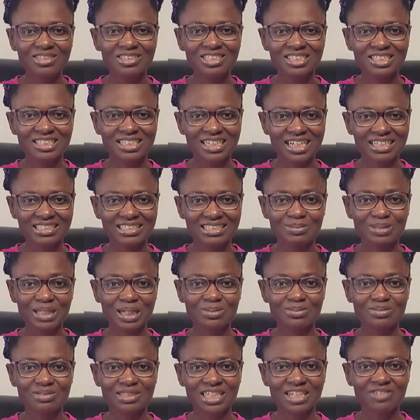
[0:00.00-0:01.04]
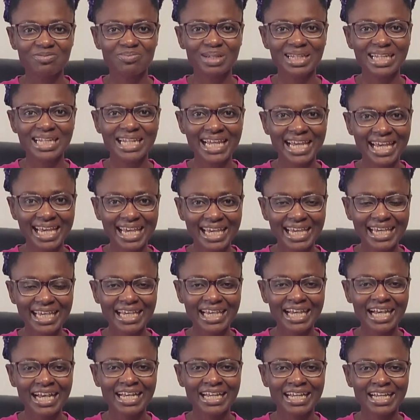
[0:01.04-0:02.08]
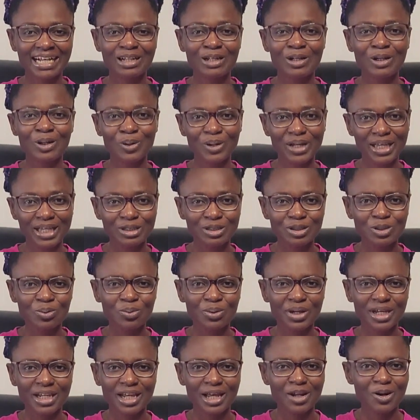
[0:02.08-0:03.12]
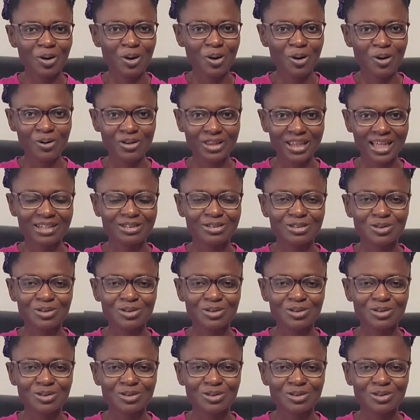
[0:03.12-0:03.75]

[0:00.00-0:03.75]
She can sometimes give me a link, I can look into it and all that.